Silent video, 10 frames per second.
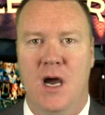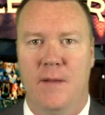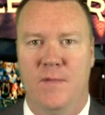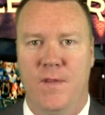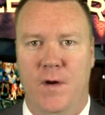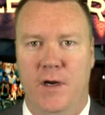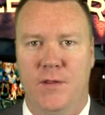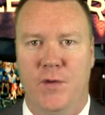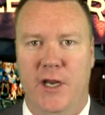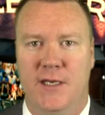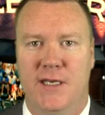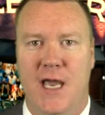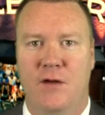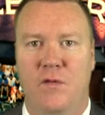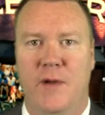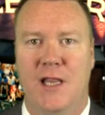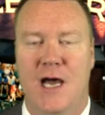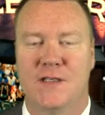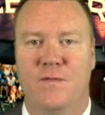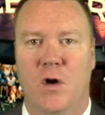I'm 33-10 with my
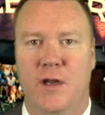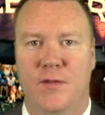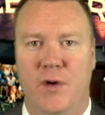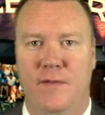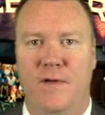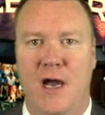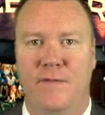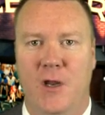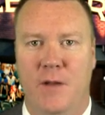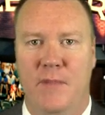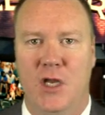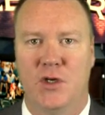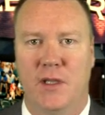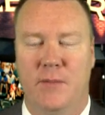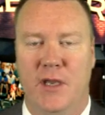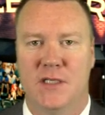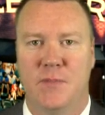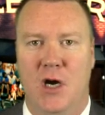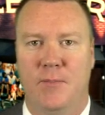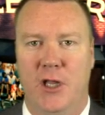last 43 5-unit Major League
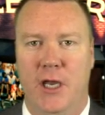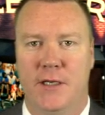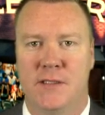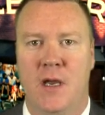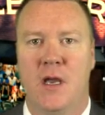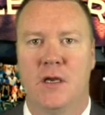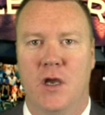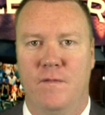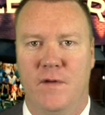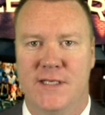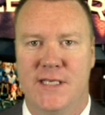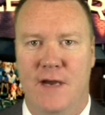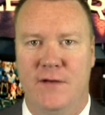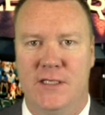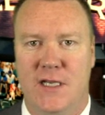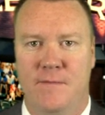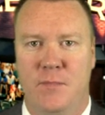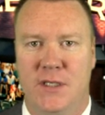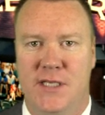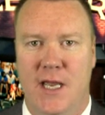Baseball plays. Good for
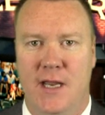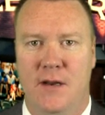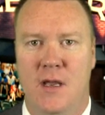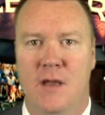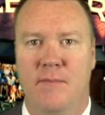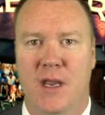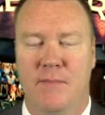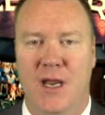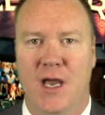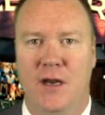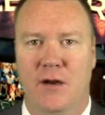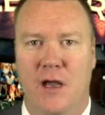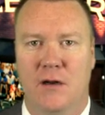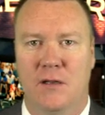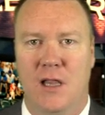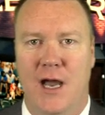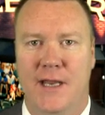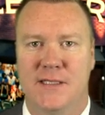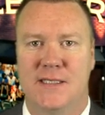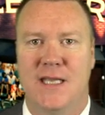77%. Make my $100
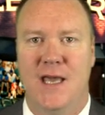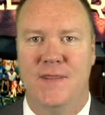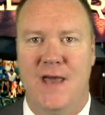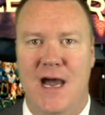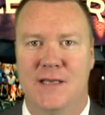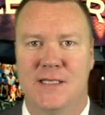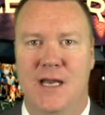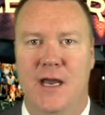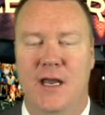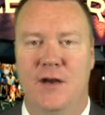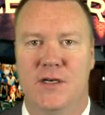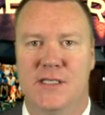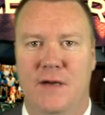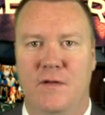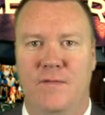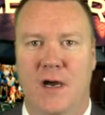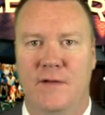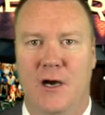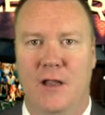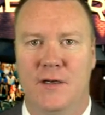clients
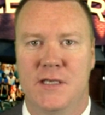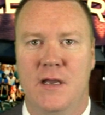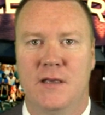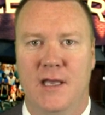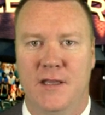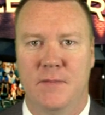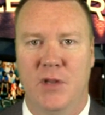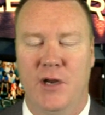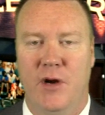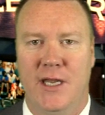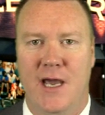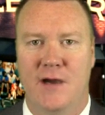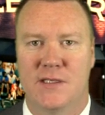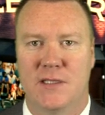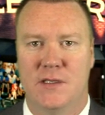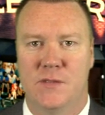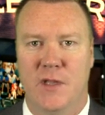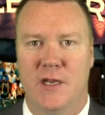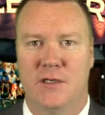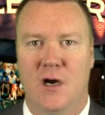$10,975. Get the play right now
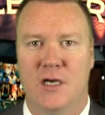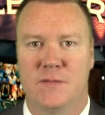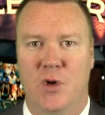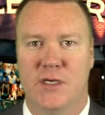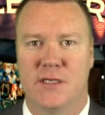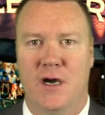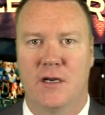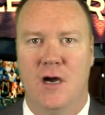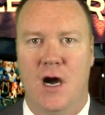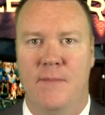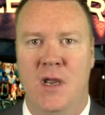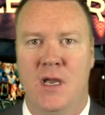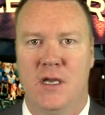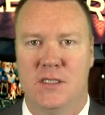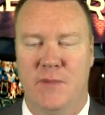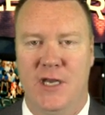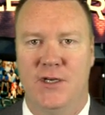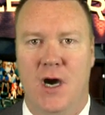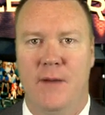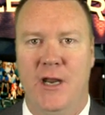exclusively at DocSports.com. As my
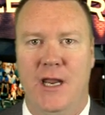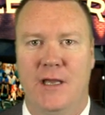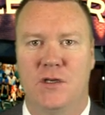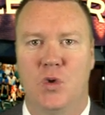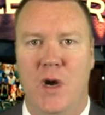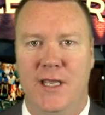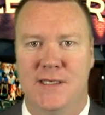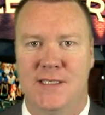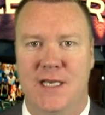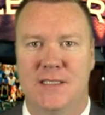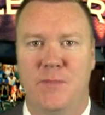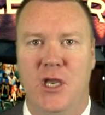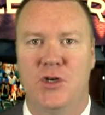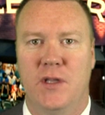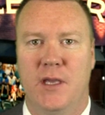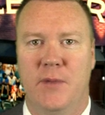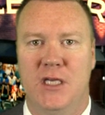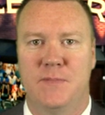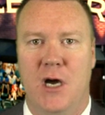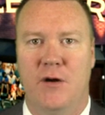dominating 20-6 Major League
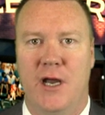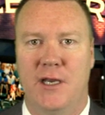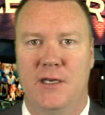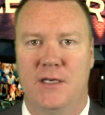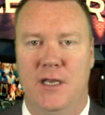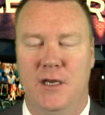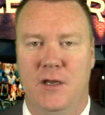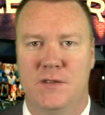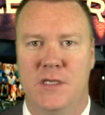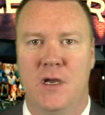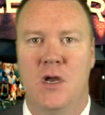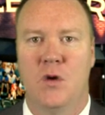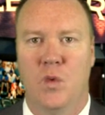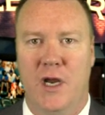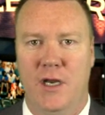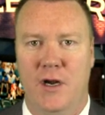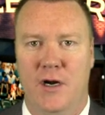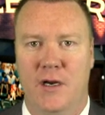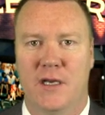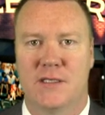Baseball run continues right
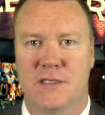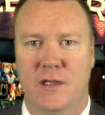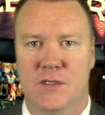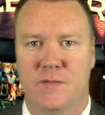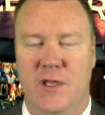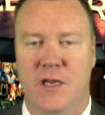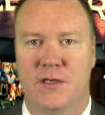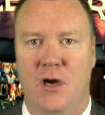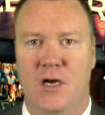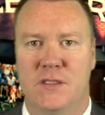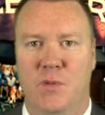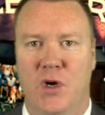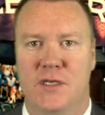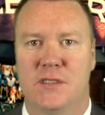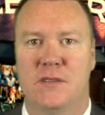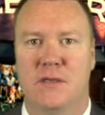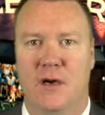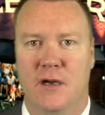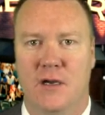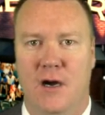here exclusively at
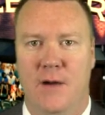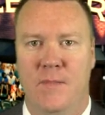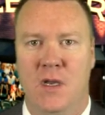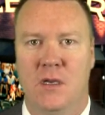DocSports.com.